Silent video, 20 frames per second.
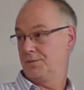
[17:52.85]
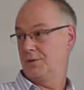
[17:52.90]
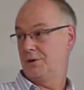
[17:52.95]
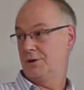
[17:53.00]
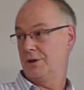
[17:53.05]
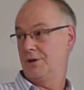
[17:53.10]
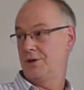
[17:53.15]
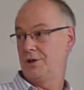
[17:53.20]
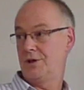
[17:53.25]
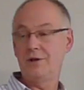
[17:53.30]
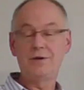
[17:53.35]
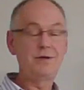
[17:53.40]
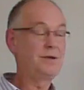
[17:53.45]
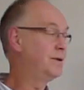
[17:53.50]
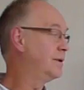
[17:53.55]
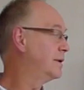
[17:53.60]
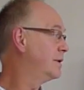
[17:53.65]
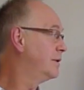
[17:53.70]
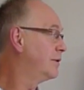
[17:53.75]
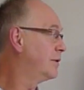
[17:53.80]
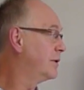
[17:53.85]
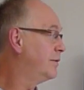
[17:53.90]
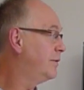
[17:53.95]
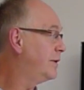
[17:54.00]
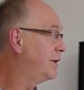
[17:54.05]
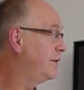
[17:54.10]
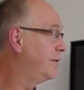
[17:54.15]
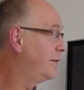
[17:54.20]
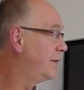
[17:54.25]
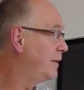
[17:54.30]
so it shows you that you've got a
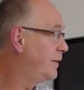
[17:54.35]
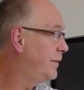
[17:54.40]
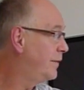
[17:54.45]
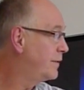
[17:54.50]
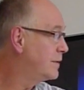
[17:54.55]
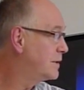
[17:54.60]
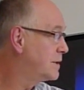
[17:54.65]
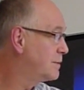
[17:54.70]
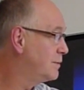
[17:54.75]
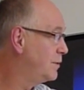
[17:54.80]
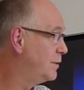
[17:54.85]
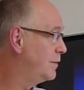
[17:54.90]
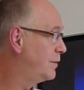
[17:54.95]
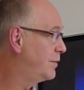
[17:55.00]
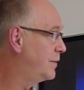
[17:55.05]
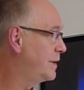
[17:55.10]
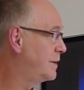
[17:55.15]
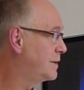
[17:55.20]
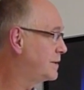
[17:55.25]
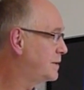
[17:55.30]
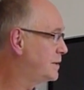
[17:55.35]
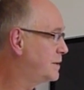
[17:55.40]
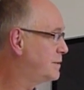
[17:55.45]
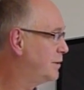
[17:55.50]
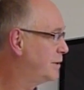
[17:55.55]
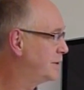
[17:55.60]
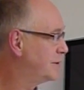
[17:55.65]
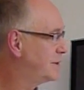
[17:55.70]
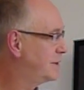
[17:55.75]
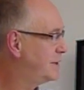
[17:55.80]
very, very smooth frequency
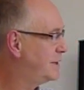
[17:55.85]
response.